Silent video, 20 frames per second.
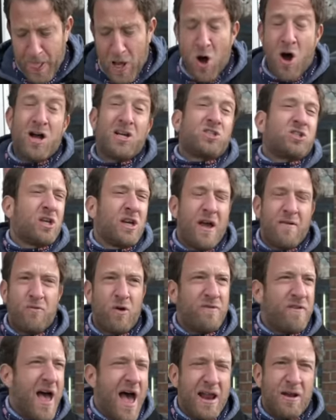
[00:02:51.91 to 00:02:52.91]
Honestly,
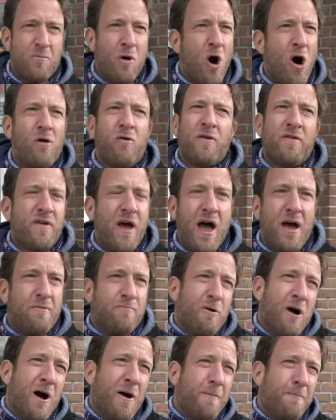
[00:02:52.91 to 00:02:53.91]
we've had them all. We've
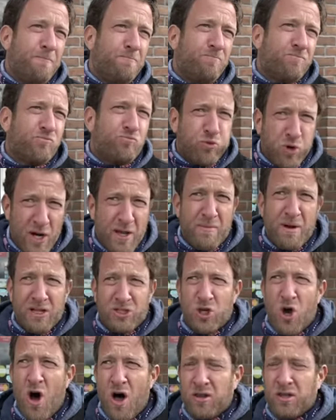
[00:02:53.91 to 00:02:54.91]
had, well, pretty
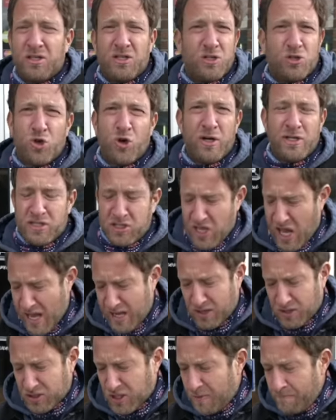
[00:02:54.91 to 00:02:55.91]
much all the Detroit
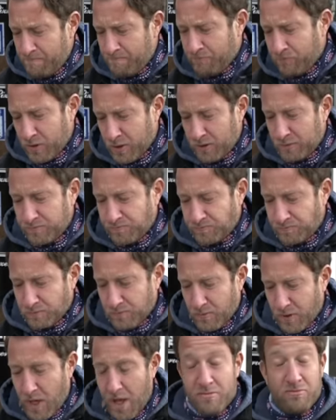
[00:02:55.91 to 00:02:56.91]
styles.
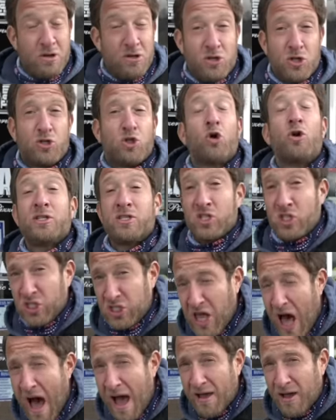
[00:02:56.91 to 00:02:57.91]
In the Detroit
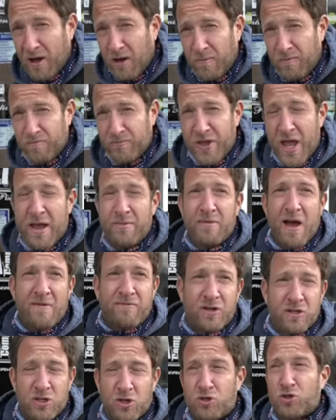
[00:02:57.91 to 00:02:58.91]
style, named
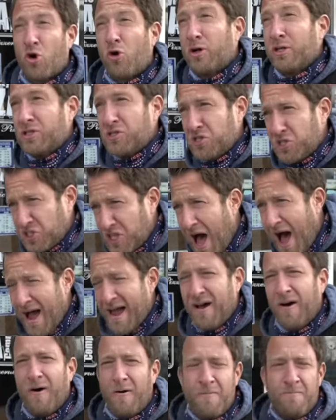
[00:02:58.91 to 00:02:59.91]
after Detroit
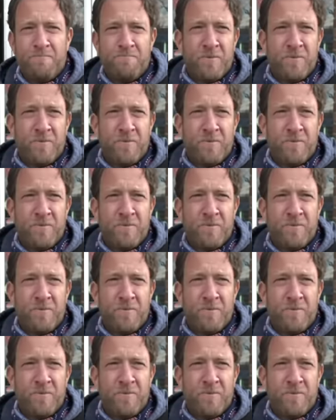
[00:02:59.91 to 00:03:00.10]
style,